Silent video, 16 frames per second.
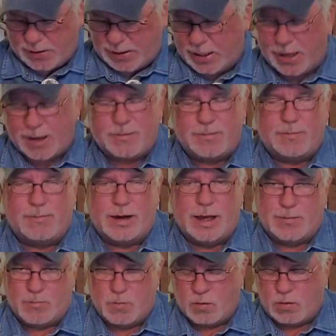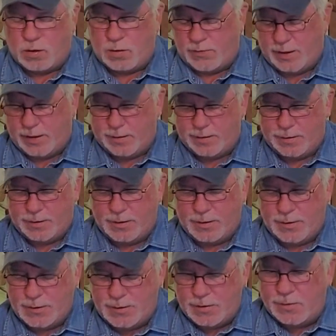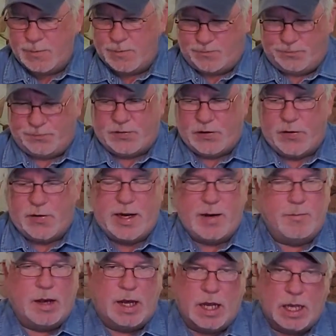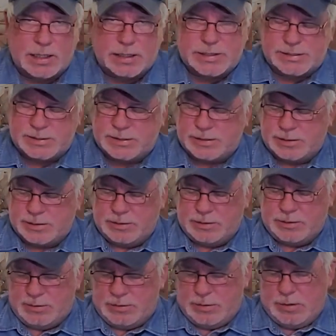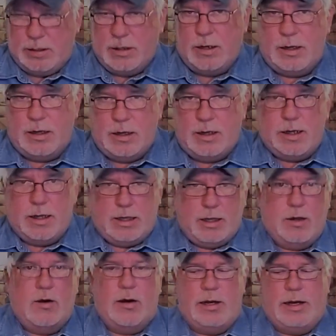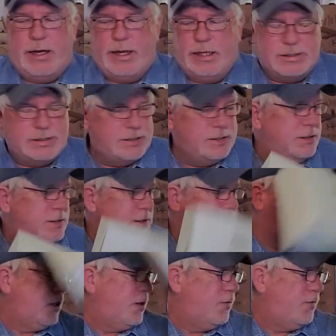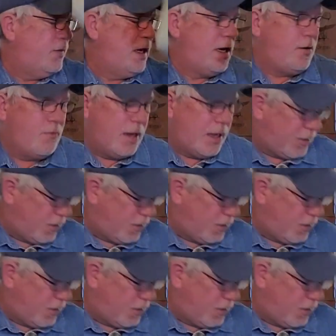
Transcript: not more than $30. on this. So anyway,